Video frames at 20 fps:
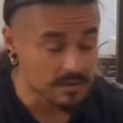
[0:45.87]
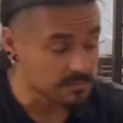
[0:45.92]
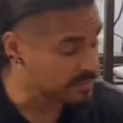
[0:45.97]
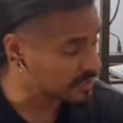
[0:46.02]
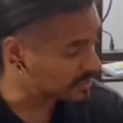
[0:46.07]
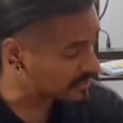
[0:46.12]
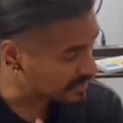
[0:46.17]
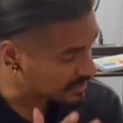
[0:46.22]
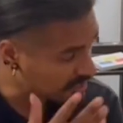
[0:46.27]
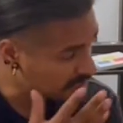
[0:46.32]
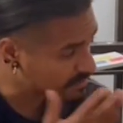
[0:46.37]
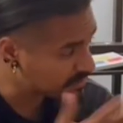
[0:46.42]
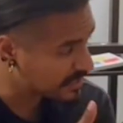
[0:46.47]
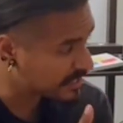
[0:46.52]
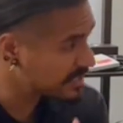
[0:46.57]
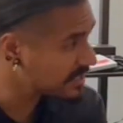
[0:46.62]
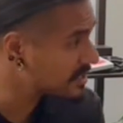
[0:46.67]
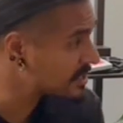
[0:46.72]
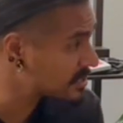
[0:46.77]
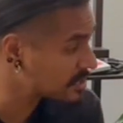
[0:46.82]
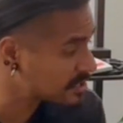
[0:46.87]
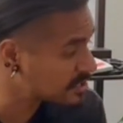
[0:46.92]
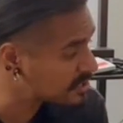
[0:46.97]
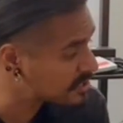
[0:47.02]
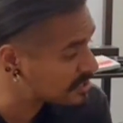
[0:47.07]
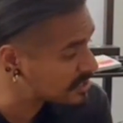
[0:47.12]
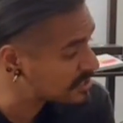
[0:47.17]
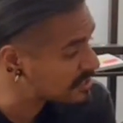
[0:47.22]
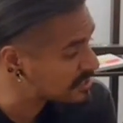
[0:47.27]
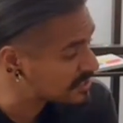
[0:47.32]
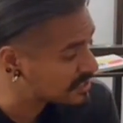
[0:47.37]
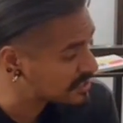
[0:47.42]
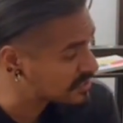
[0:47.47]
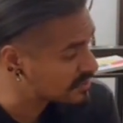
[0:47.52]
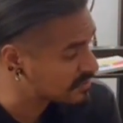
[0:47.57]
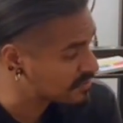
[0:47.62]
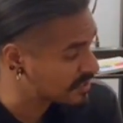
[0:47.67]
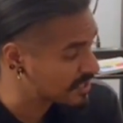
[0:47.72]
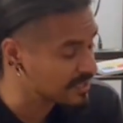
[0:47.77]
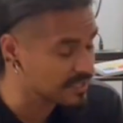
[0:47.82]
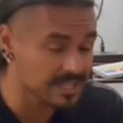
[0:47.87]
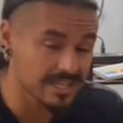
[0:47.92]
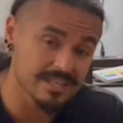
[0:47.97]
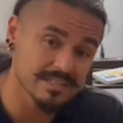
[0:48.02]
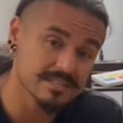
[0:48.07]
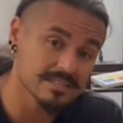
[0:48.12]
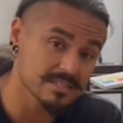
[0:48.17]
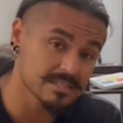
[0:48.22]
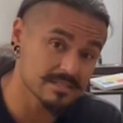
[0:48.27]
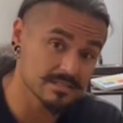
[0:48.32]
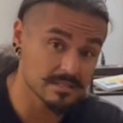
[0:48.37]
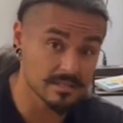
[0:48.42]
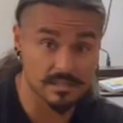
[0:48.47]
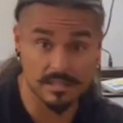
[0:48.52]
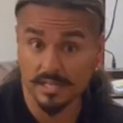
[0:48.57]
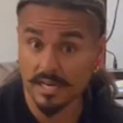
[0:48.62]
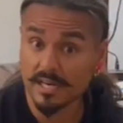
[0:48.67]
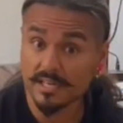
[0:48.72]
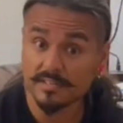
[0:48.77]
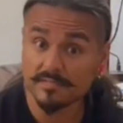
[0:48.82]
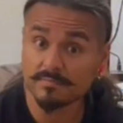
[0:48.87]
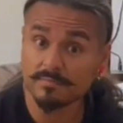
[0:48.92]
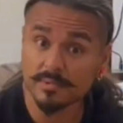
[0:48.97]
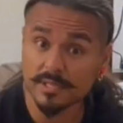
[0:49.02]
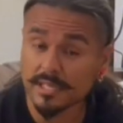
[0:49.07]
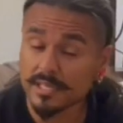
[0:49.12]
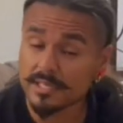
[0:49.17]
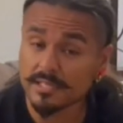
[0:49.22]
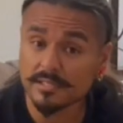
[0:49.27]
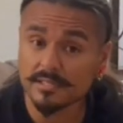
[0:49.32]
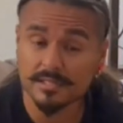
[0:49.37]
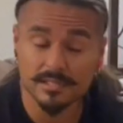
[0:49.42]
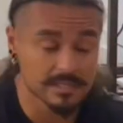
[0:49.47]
But this blade is just as great, and it's a live blade.